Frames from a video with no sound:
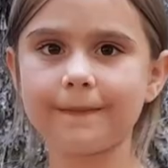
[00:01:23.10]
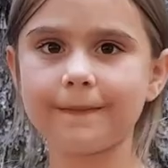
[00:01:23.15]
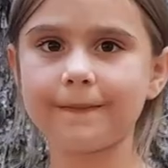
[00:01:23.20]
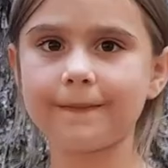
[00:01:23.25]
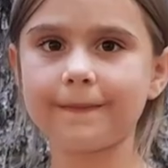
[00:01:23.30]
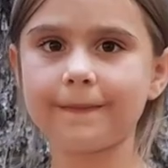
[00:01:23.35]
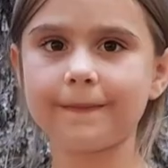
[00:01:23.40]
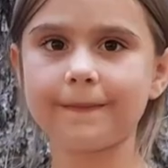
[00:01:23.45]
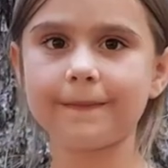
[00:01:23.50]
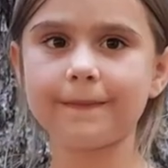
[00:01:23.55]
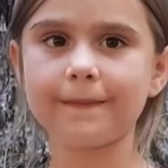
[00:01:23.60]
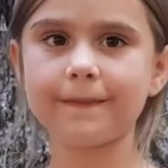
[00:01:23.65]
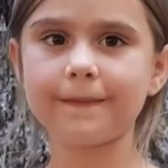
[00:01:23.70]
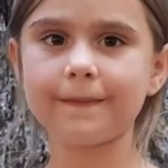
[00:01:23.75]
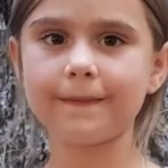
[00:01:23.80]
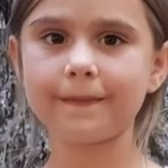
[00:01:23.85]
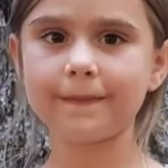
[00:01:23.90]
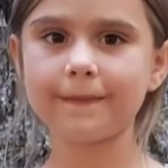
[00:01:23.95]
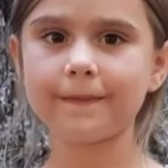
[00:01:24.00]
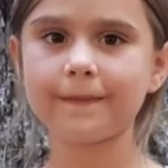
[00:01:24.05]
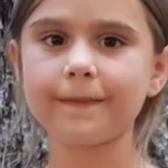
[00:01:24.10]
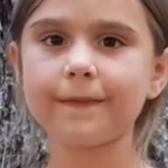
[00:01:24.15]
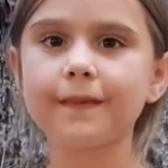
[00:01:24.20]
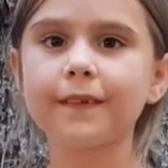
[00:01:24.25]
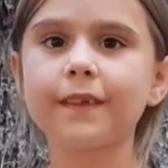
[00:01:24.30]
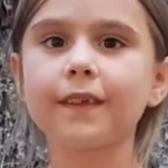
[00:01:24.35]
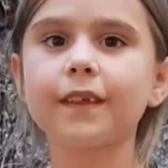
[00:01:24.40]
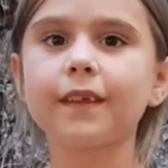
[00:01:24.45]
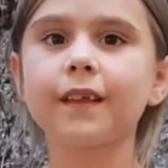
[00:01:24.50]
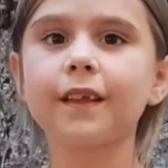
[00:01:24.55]

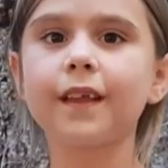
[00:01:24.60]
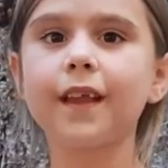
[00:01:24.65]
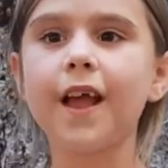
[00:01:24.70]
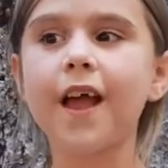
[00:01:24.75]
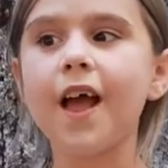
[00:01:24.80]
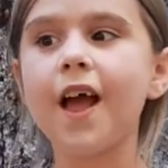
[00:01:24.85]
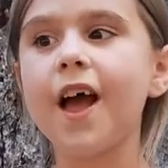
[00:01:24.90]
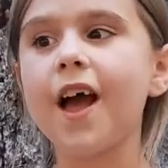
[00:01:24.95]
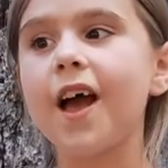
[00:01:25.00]
[no speech]